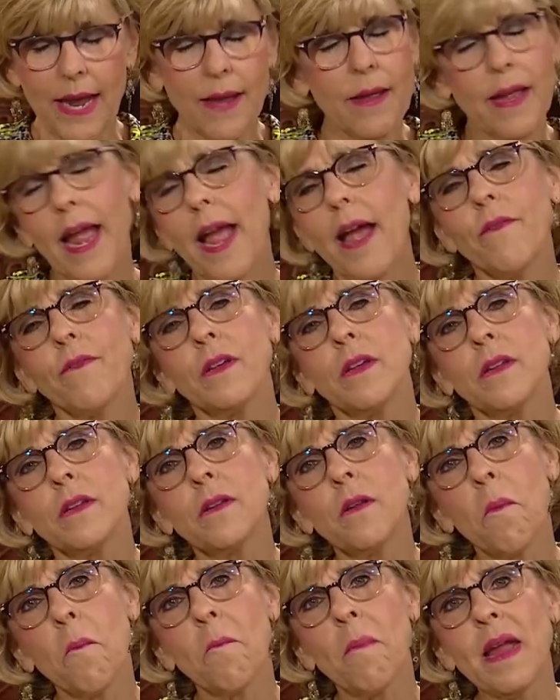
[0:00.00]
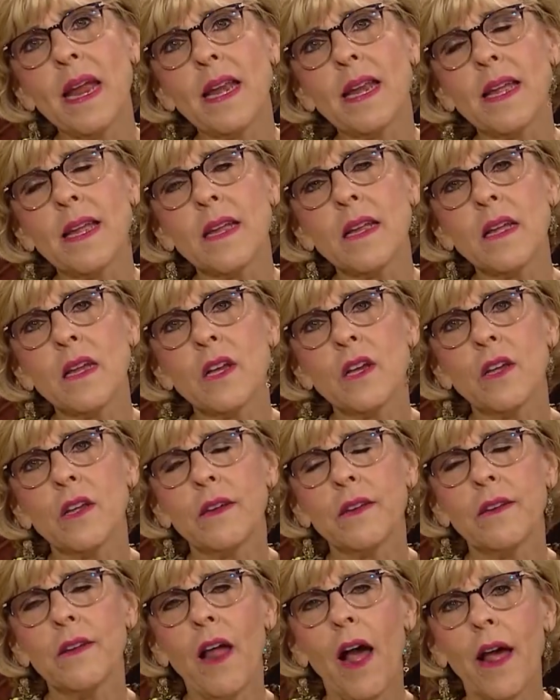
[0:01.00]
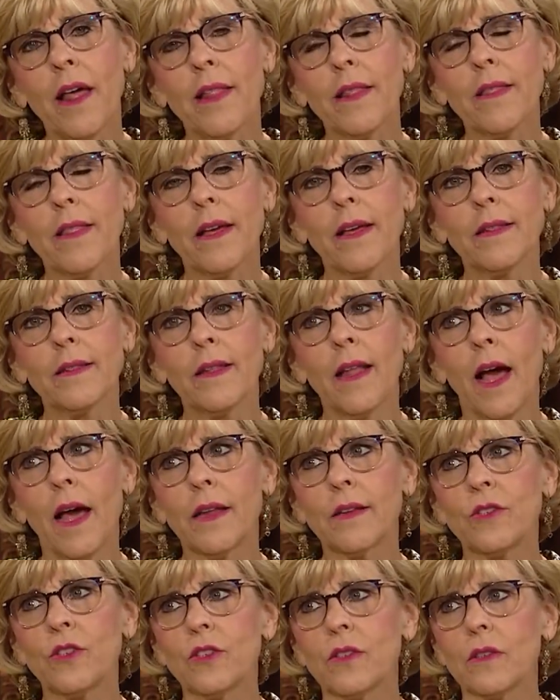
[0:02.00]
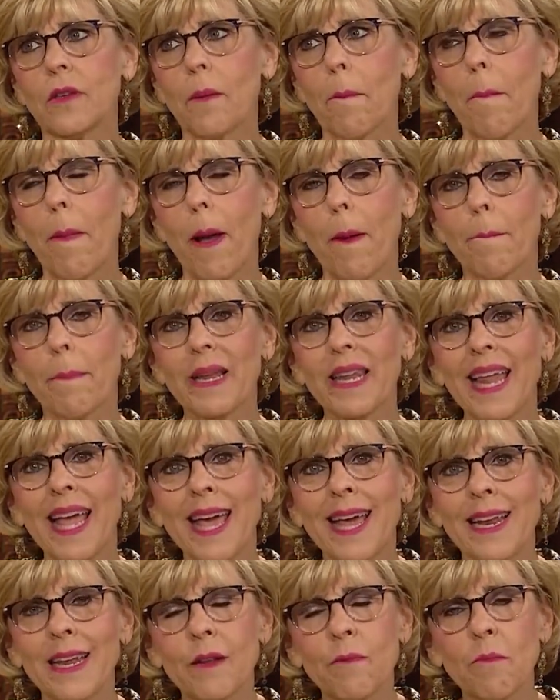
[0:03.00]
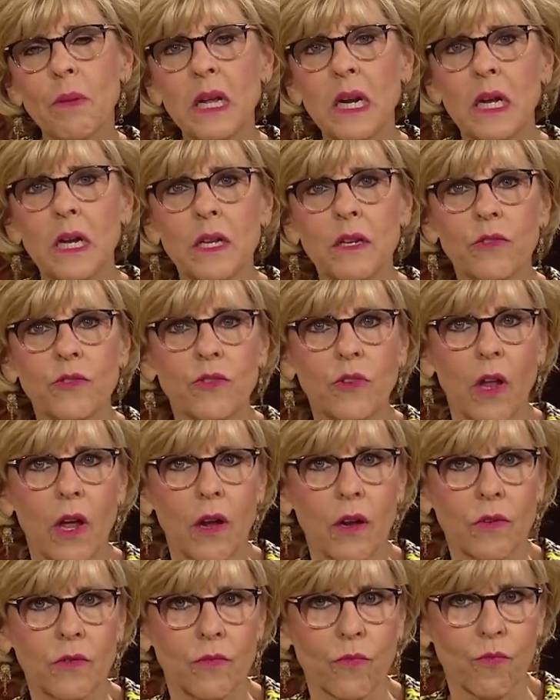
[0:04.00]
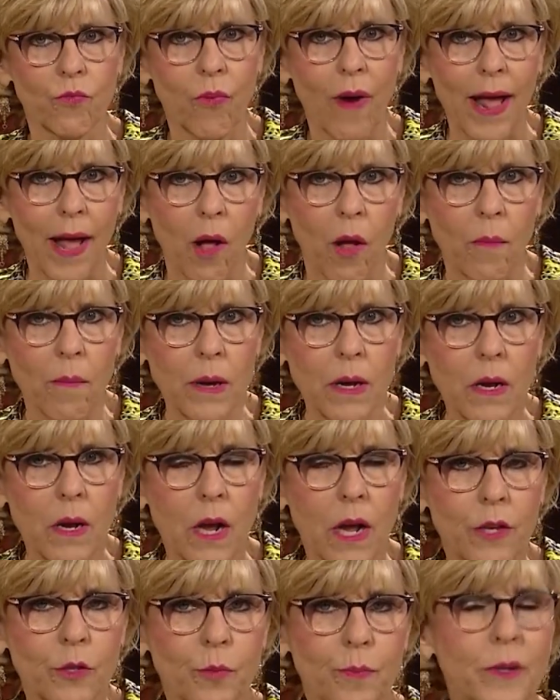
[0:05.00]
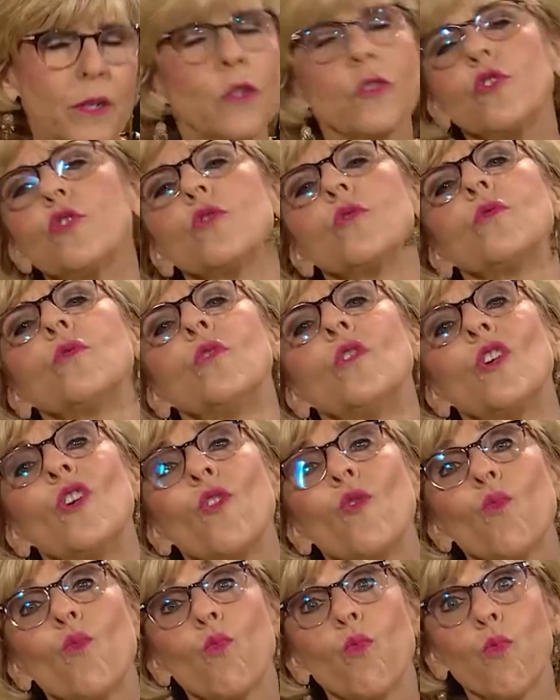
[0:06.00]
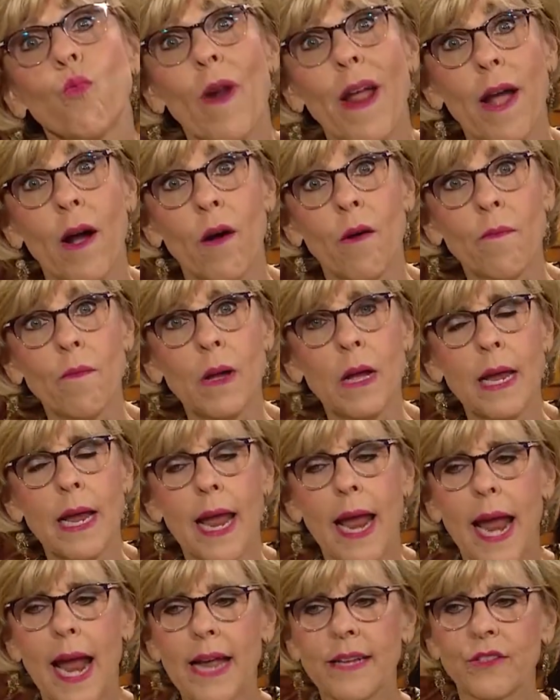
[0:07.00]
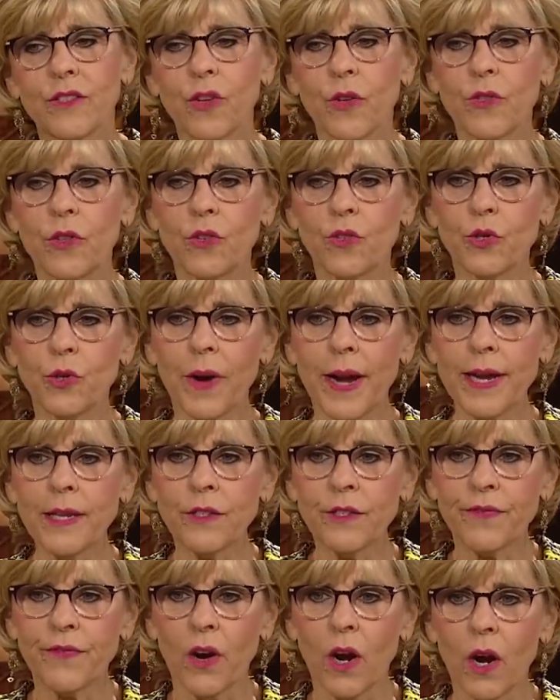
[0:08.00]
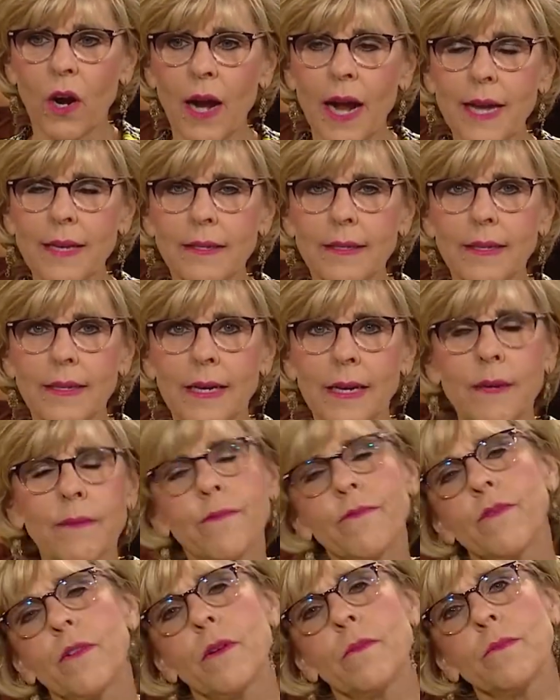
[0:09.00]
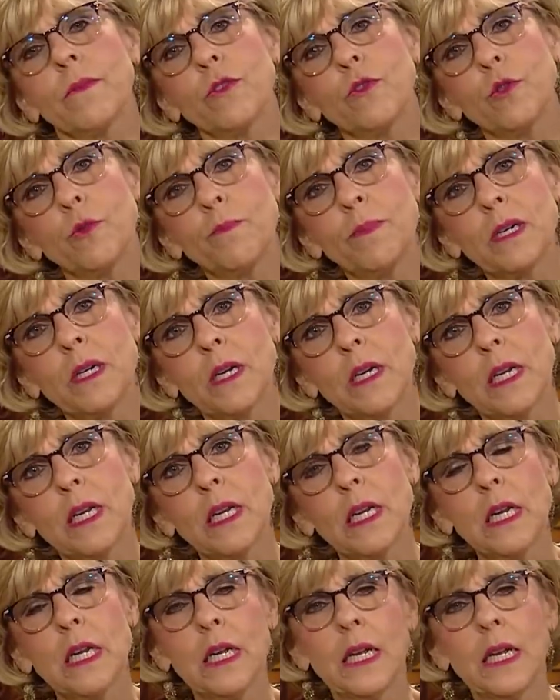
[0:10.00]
Heaven meaning not just a planet, but a realm, a spiritual realm. And so the transfer has to come from the spirit